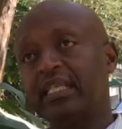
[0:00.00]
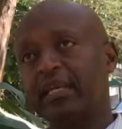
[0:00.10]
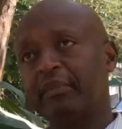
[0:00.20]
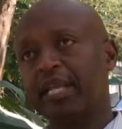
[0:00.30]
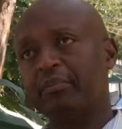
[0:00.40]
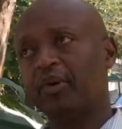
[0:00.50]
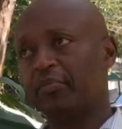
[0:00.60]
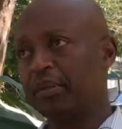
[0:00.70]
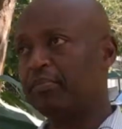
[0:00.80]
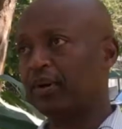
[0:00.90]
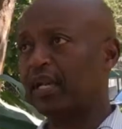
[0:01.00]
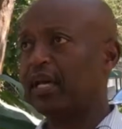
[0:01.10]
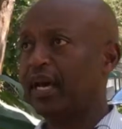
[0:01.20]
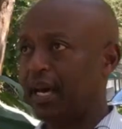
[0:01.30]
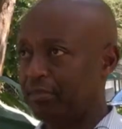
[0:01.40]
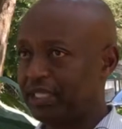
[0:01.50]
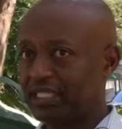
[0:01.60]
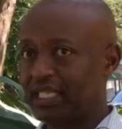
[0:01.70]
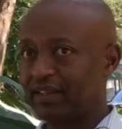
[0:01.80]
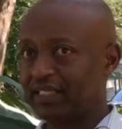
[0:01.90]
and many more people
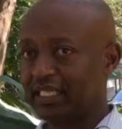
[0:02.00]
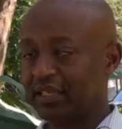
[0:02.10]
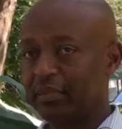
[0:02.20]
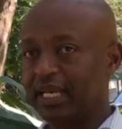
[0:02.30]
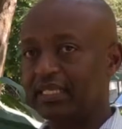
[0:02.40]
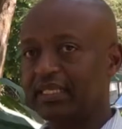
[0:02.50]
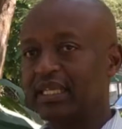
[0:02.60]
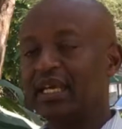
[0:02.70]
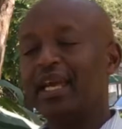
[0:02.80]
appreciate our settlements,